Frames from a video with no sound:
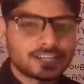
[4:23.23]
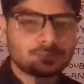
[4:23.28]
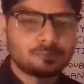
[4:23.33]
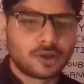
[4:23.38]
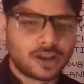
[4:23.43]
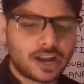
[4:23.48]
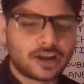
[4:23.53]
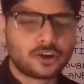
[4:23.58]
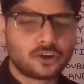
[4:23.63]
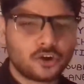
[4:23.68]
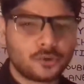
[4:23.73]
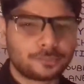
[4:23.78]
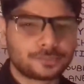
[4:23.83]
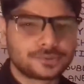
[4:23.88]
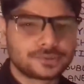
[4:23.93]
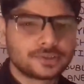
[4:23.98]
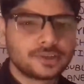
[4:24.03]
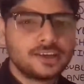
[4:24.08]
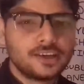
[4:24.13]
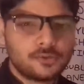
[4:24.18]
smaller
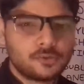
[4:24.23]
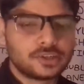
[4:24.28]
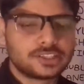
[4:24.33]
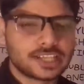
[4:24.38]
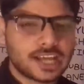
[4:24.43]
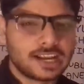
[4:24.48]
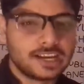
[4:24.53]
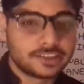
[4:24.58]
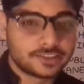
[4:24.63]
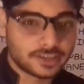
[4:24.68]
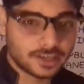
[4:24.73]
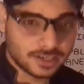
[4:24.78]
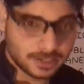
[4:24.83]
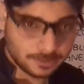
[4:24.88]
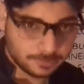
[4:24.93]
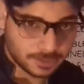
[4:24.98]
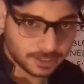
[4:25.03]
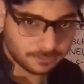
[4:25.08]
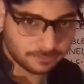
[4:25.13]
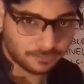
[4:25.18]
groups which are
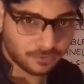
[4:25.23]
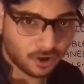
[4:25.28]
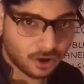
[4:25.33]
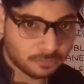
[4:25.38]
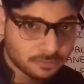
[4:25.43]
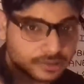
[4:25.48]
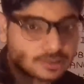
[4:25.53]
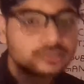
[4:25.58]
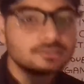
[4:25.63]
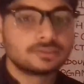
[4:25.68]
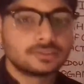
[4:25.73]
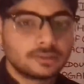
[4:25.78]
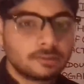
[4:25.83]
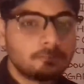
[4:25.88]
literally being formed,